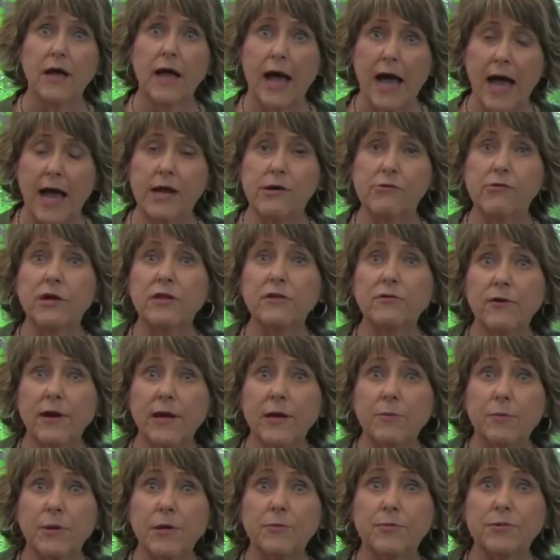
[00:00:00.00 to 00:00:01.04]
hiring the
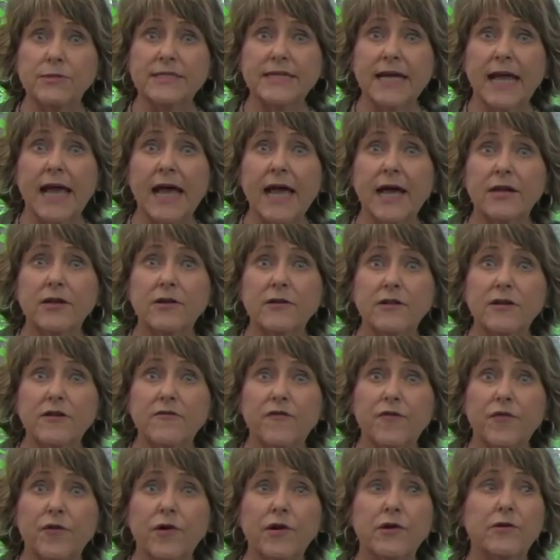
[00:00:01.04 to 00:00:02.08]
right people to handle
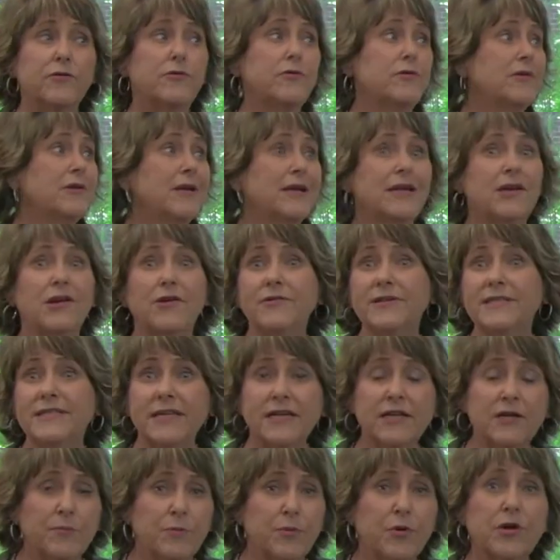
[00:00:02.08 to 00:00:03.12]
it for you. You can always
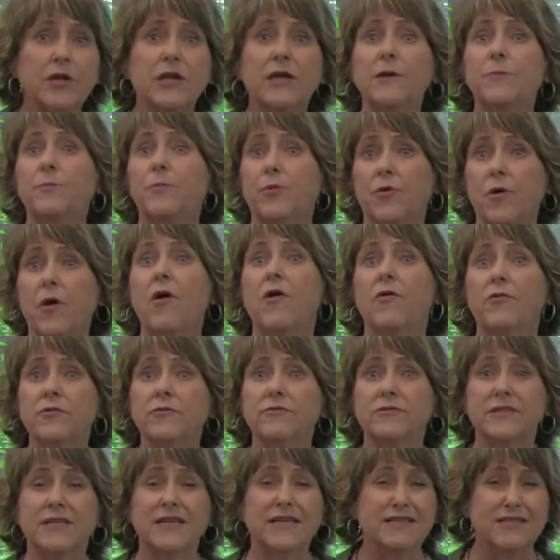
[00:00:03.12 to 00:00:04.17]
get a bookkeeper, all
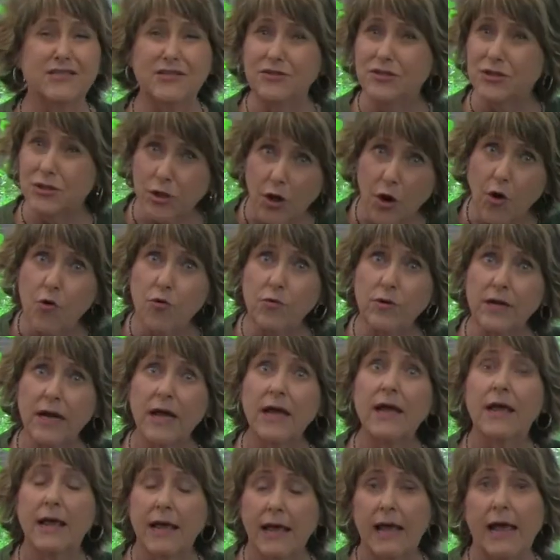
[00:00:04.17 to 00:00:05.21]
those things. You don't
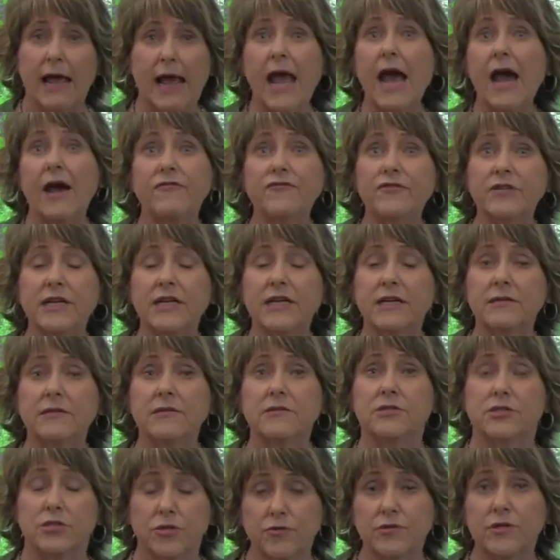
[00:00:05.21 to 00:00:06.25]
have
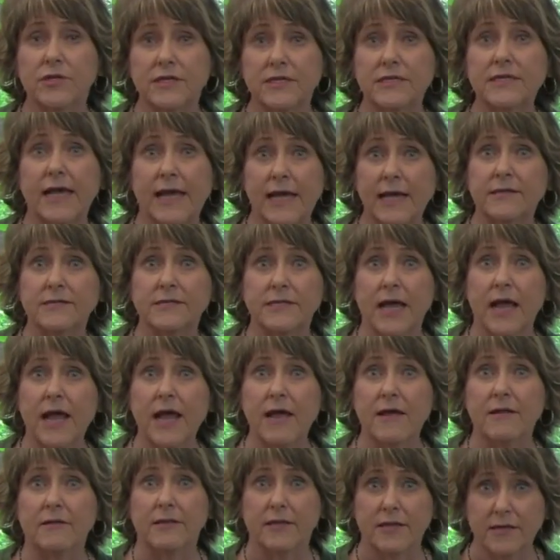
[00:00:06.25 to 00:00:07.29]
to do this
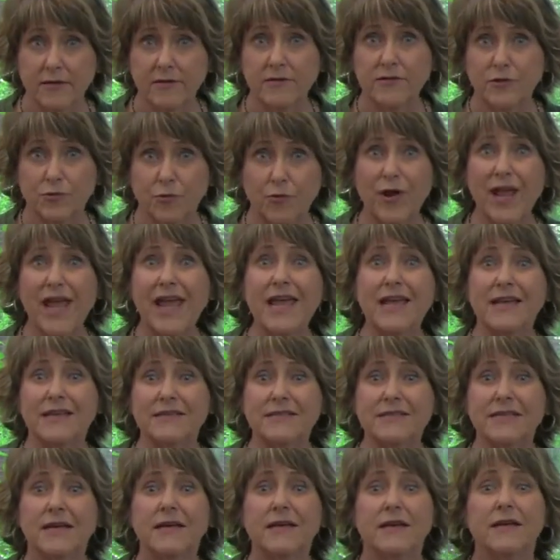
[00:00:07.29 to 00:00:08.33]
hands-on. There's
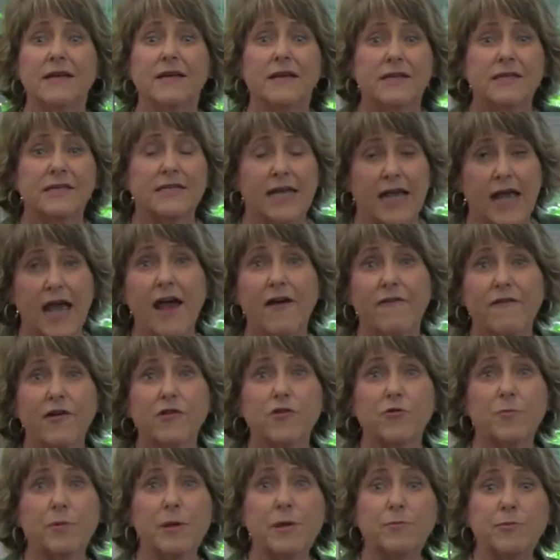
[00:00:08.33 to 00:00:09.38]
ways to have
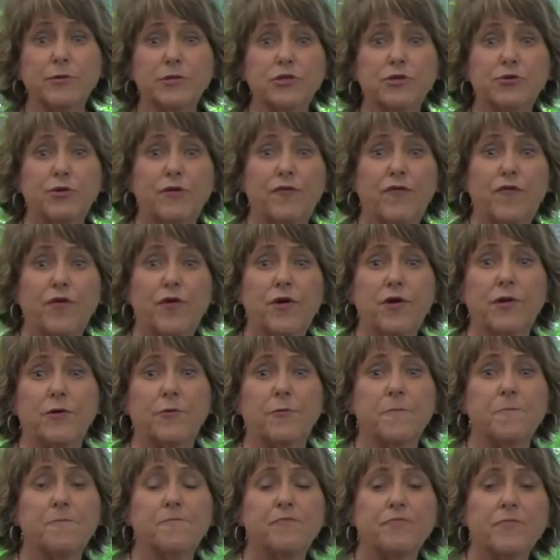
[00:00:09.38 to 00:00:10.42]
other people do it for
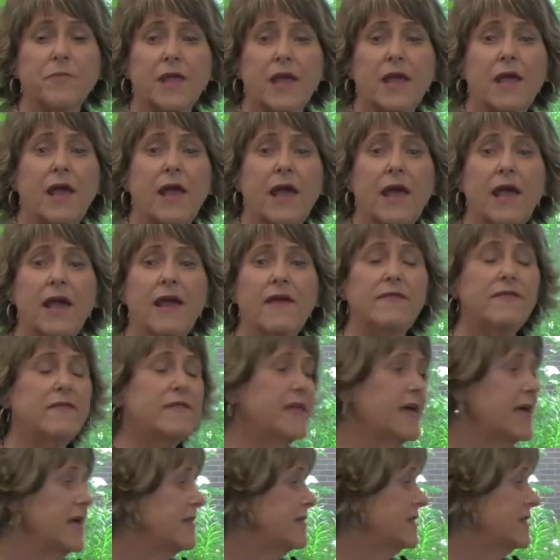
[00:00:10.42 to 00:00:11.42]
you. And then